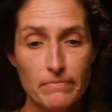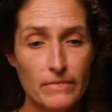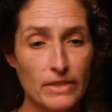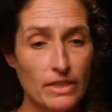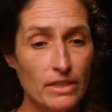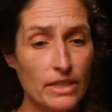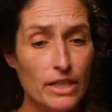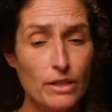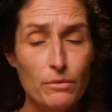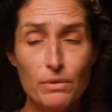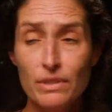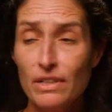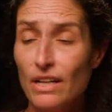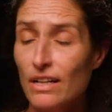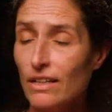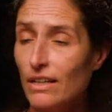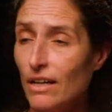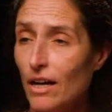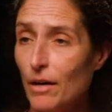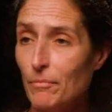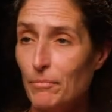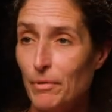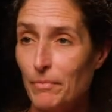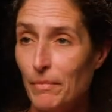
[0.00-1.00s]
he would not
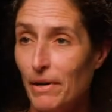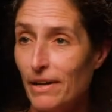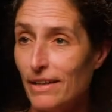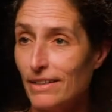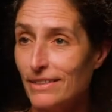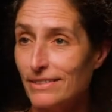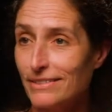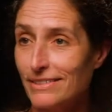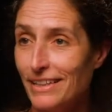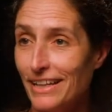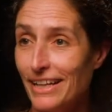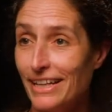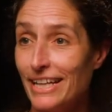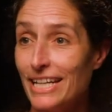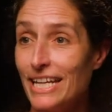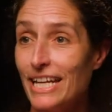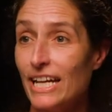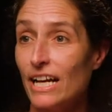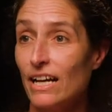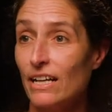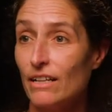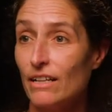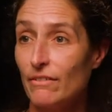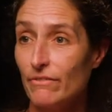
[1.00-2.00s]
compromise, and he
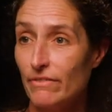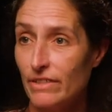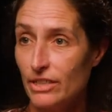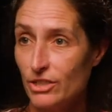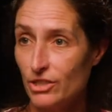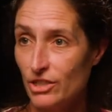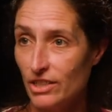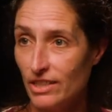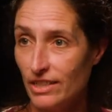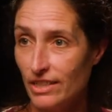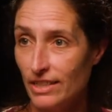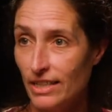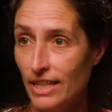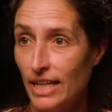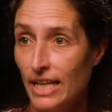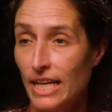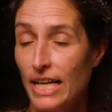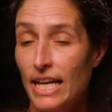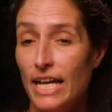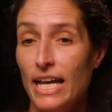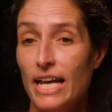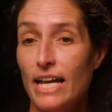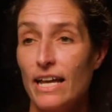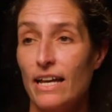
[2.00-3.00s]
had a vision,
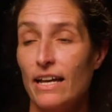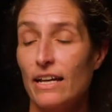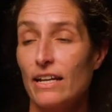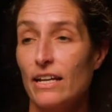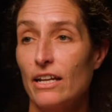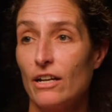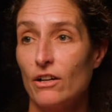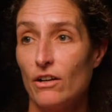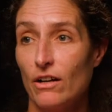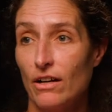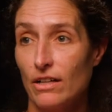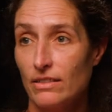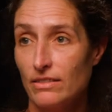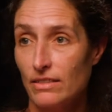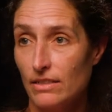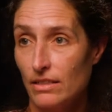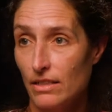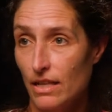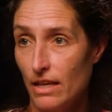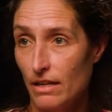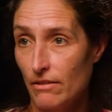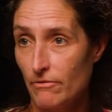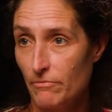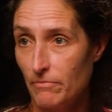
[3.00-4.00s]
and it cost a
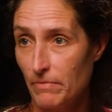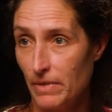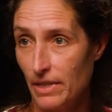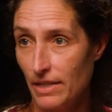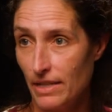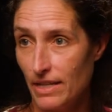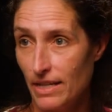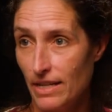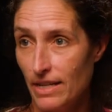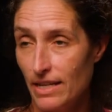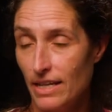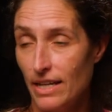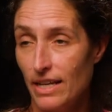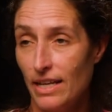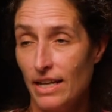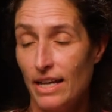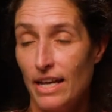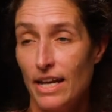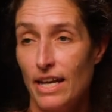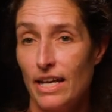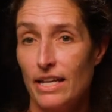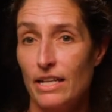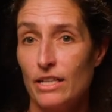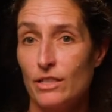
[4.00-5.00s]
lot of money,
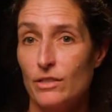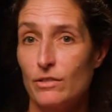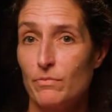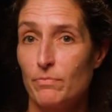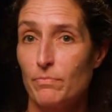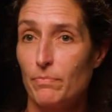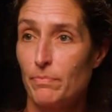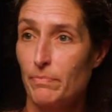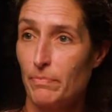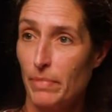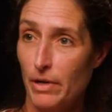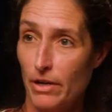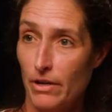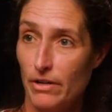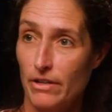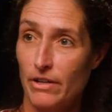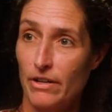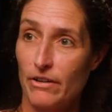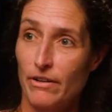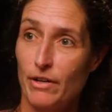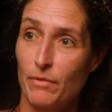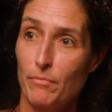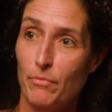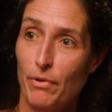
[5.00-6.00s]
and his
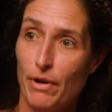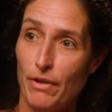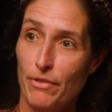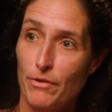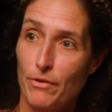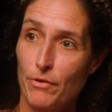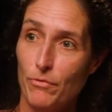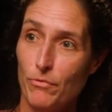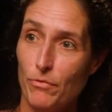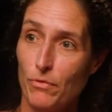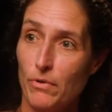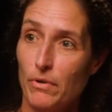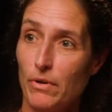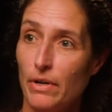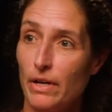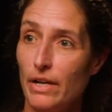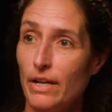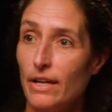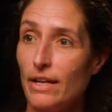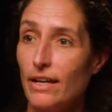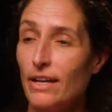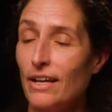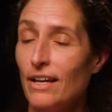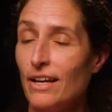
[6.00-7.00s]
partner and brother,
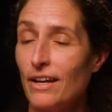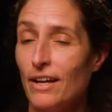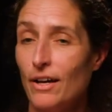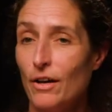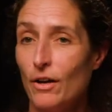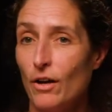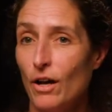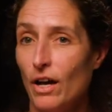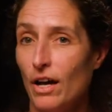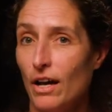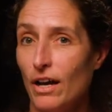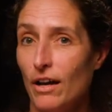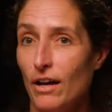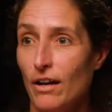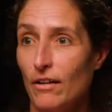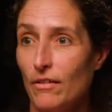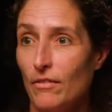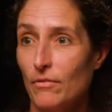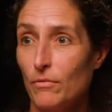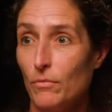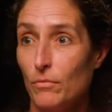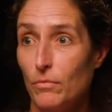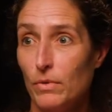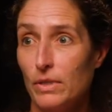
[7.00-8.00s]
Roy,
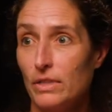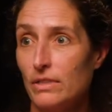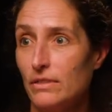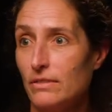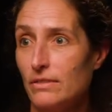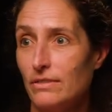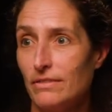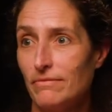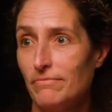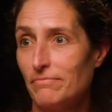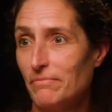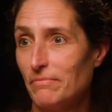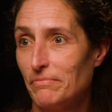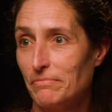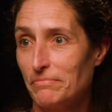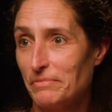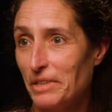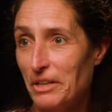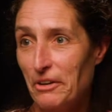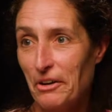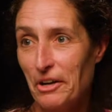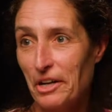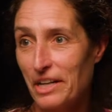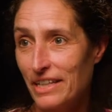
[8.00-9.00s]
was
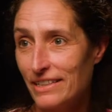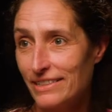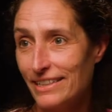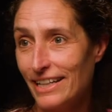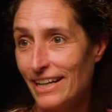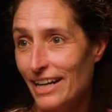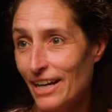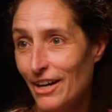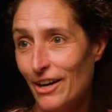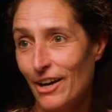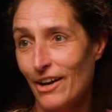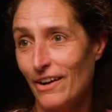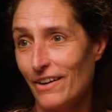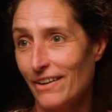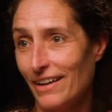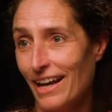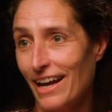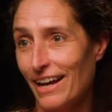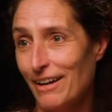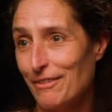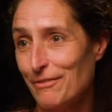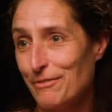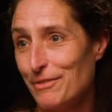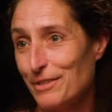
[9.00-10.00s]
tearing his hair out
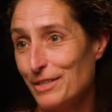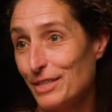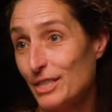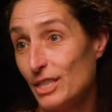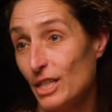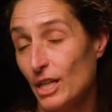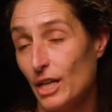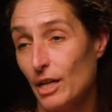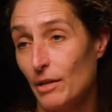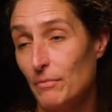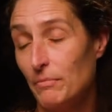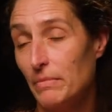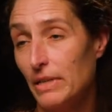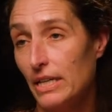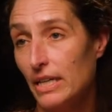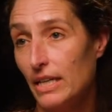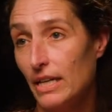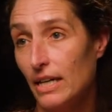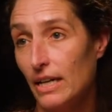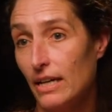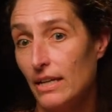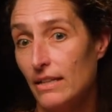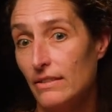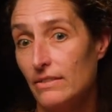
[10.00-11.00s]
half the time
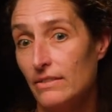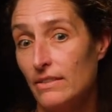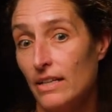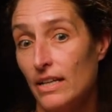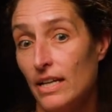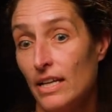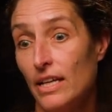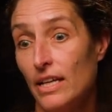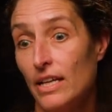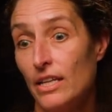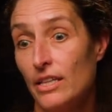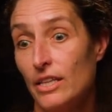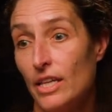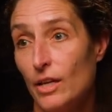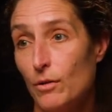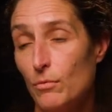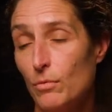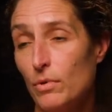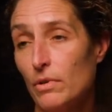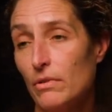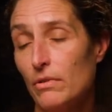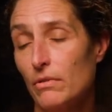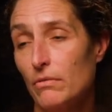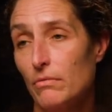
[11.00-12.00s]
because they
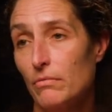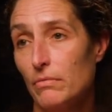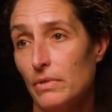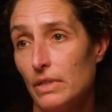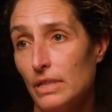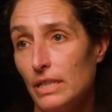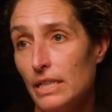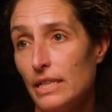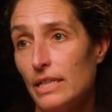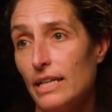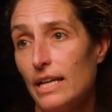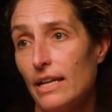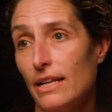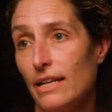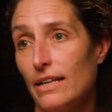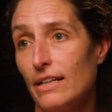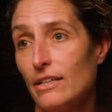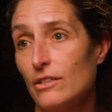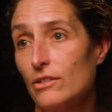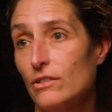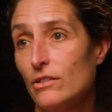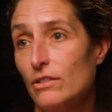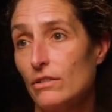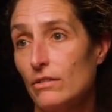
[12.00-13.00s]
were really getting
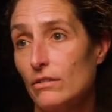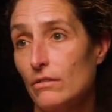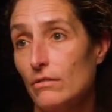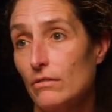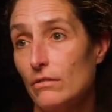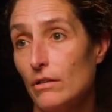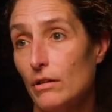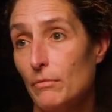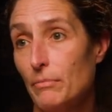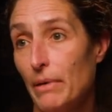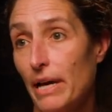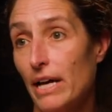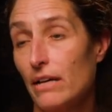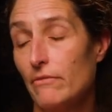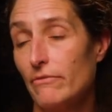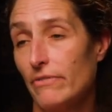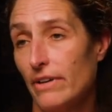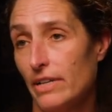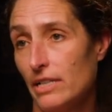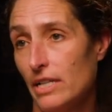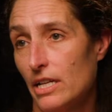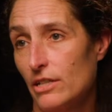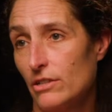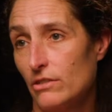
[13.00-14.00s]
into a bad
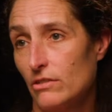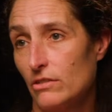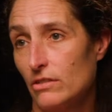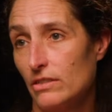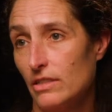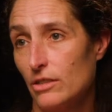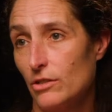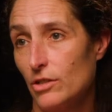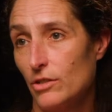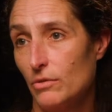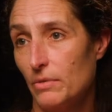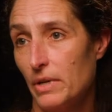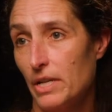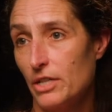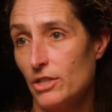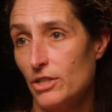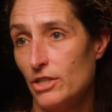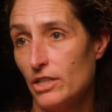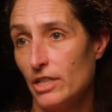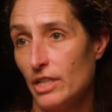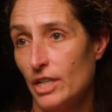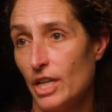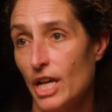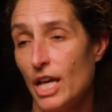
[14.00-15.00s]
financial
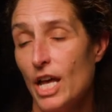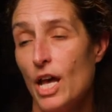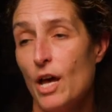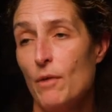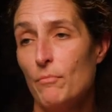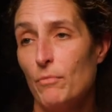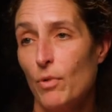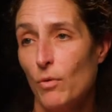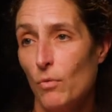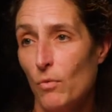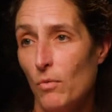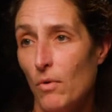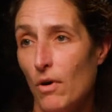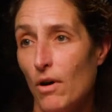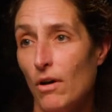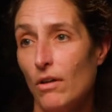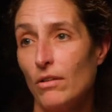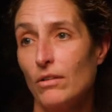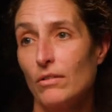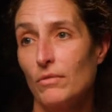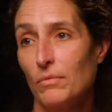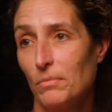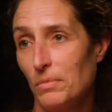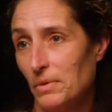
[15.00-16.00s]
situation, but
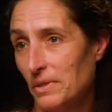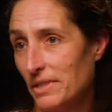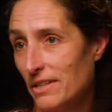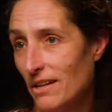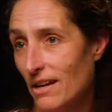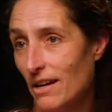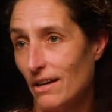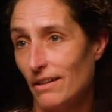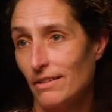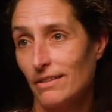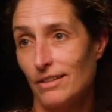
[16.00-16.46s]
Walt would not